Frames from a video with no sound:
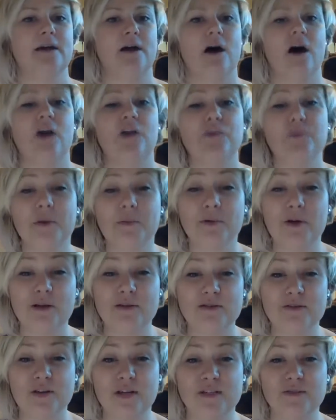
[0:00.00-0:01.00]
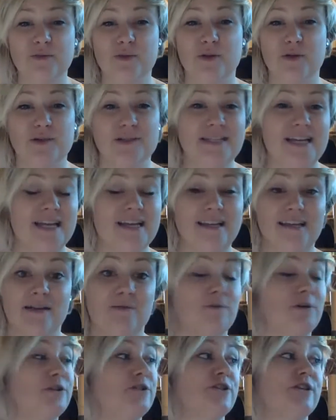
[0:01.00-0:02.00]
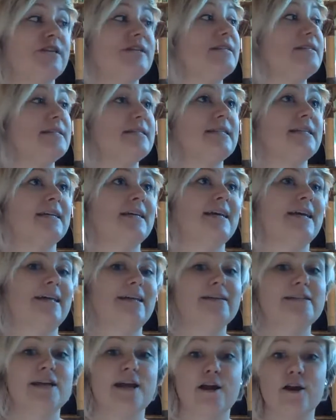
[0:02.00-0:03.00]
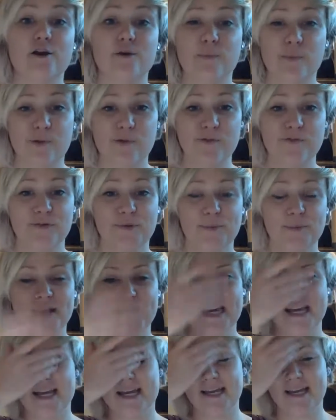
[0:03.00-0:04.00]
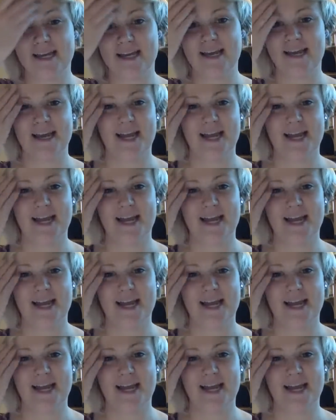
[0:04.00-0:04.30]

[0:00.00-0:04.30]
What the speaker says: all the people I was friends with or dating were just terrible for me,